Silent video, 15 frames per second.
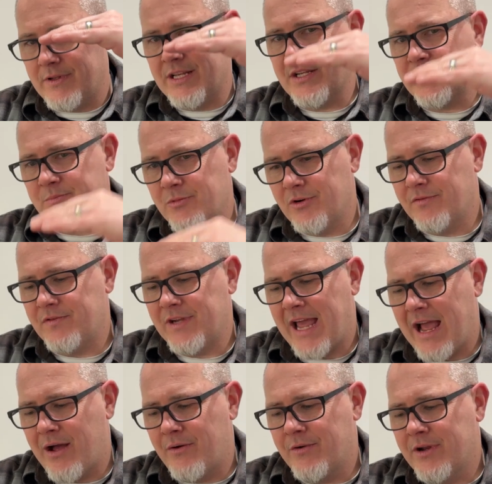is moved
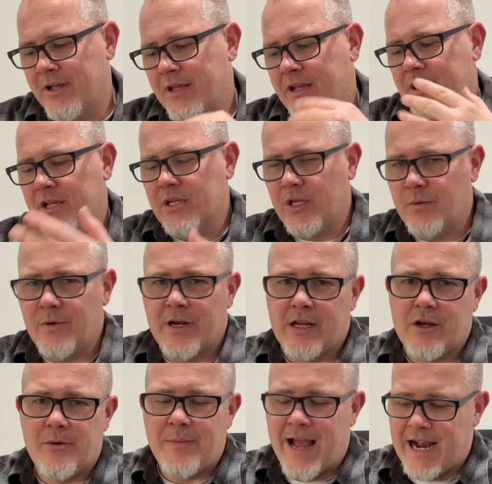down, you want to
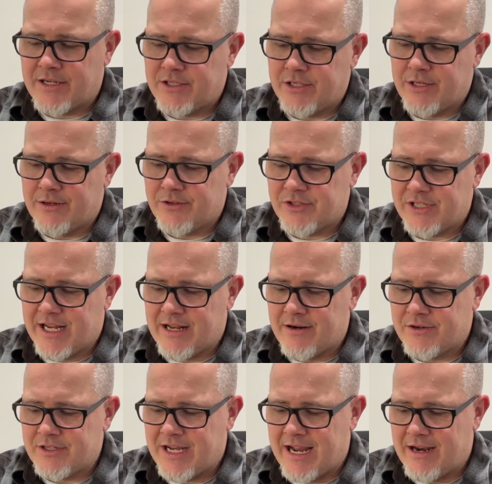go back to your
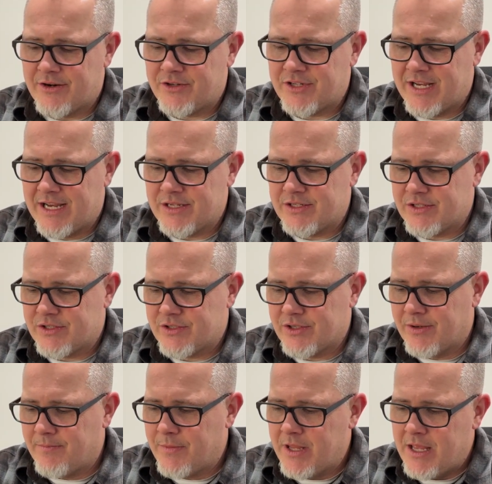standard tire sizes.
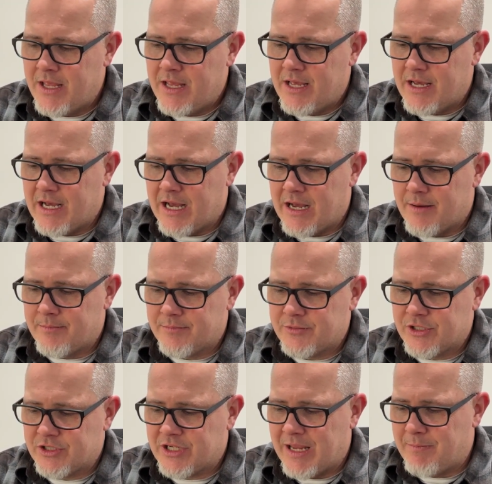So
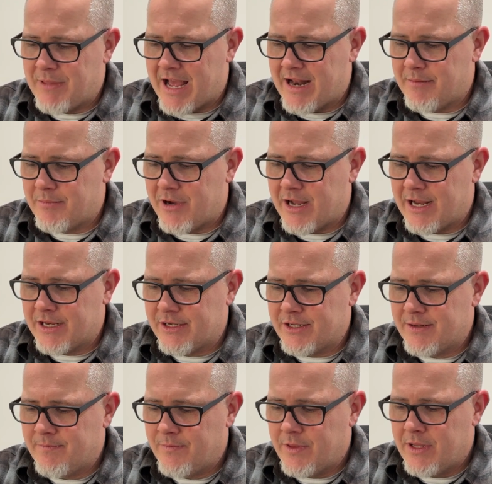just keep that in mind,
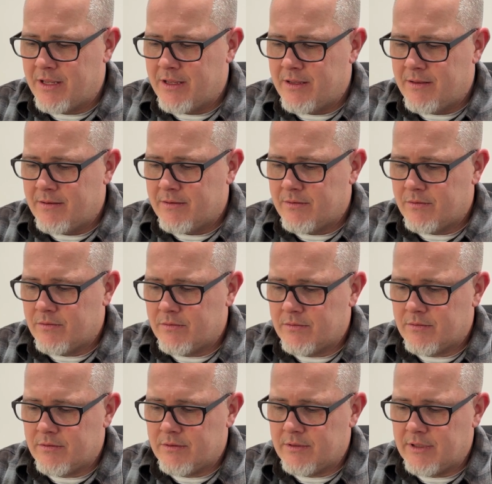
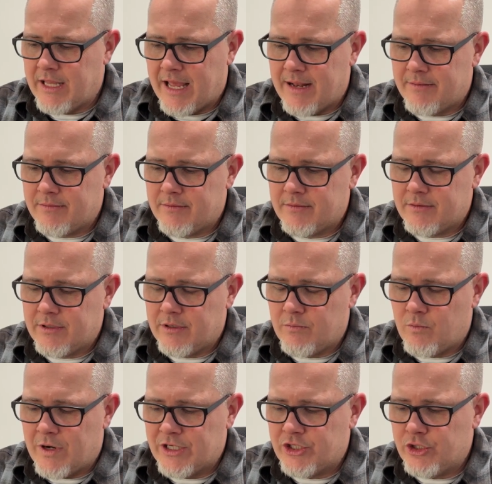that
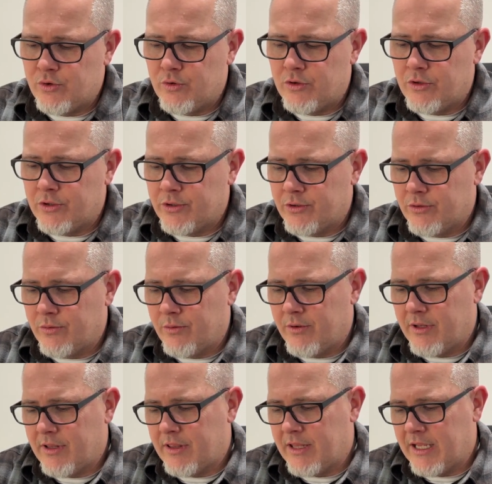once you
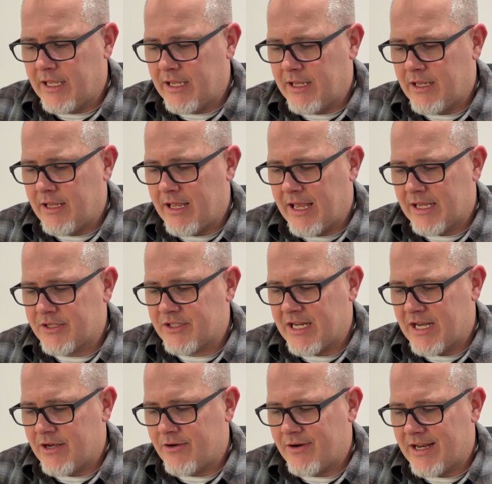glue the
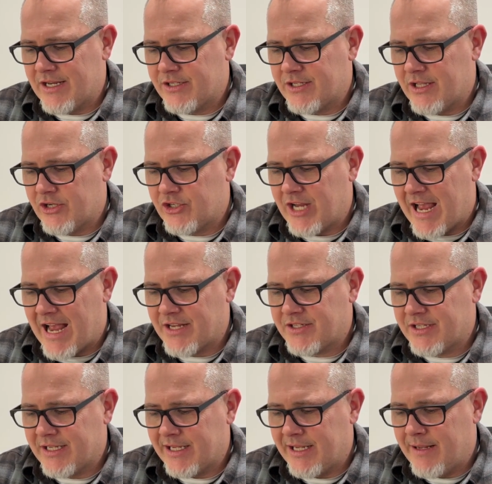extender into the
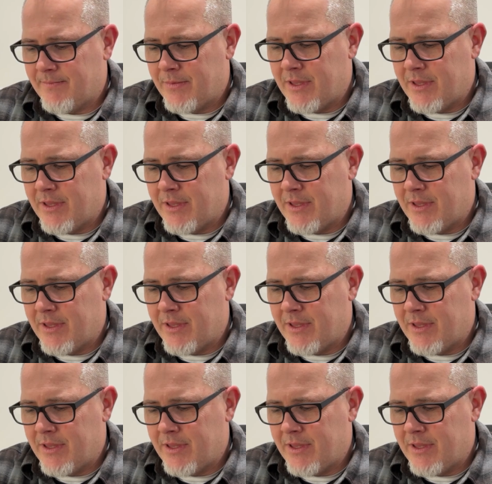chassis,